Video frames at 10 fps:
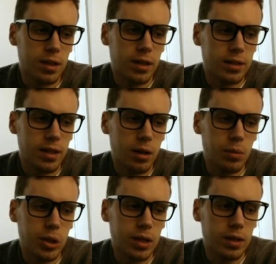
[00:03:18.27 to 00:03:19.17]
and that's how
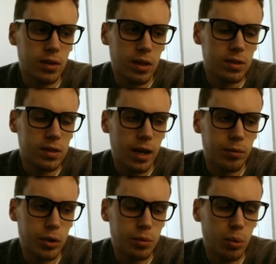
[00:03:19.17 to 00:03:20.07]
we get this
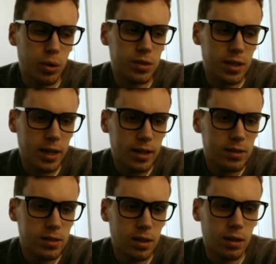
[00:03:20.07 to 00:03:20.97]
average points against.